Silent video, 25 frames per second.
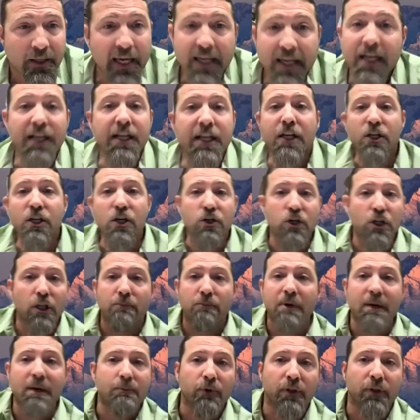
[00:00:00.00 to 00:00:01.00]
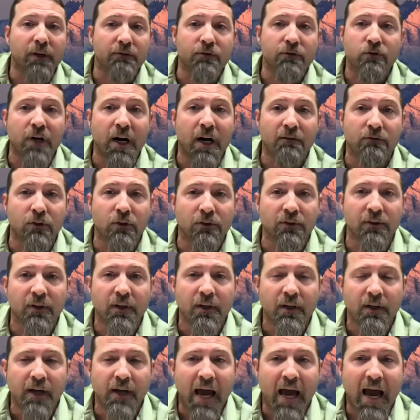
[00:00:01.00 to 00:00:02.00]
in addition to the people that have traveled
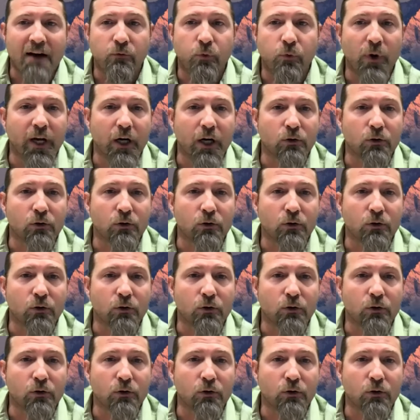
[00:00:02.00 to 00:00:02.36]
halfway